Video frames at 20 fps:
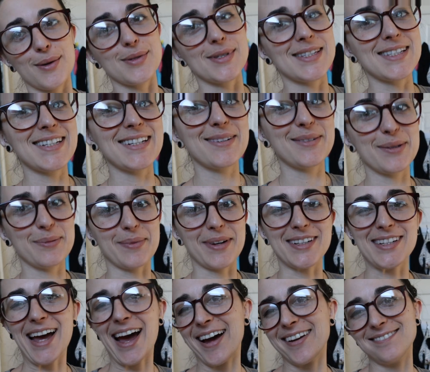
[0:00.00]
I was sitting with my
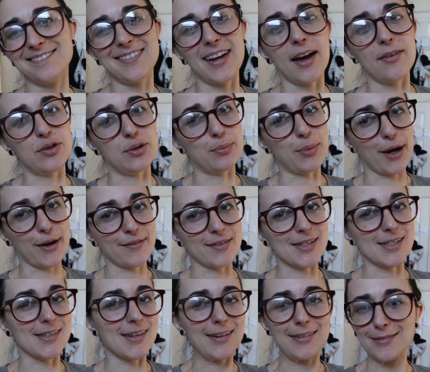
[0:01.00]
dad having
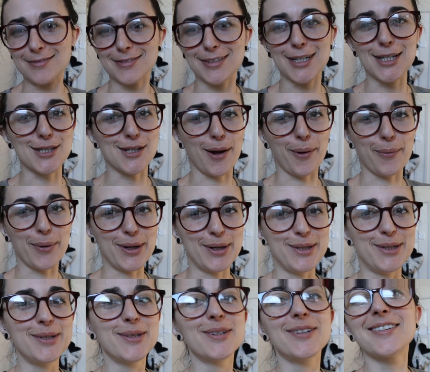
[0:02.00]
breakfast, and he's not one
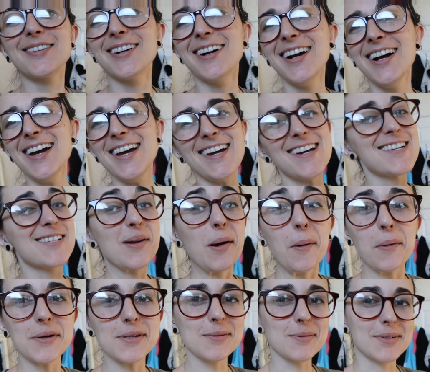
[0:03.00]
who is
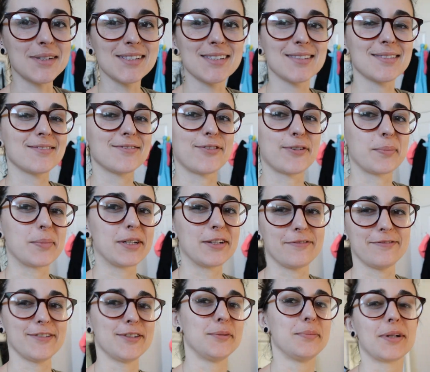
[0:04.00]
always wanting for me to
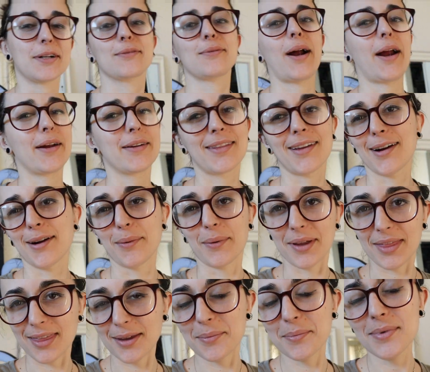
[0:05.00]
film like right there
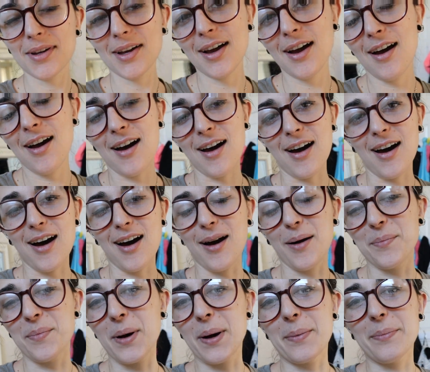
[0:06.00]
with him.
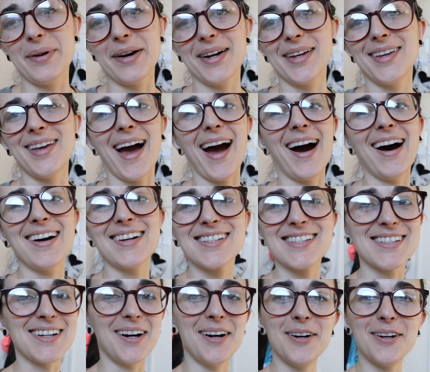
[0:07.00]
But yeah,
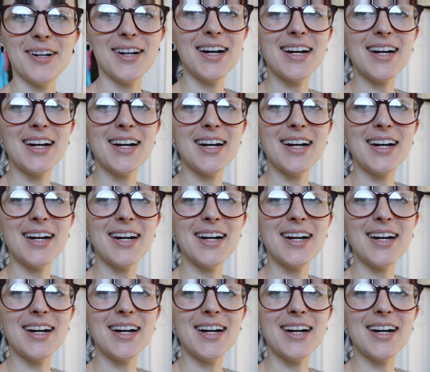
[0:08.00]
so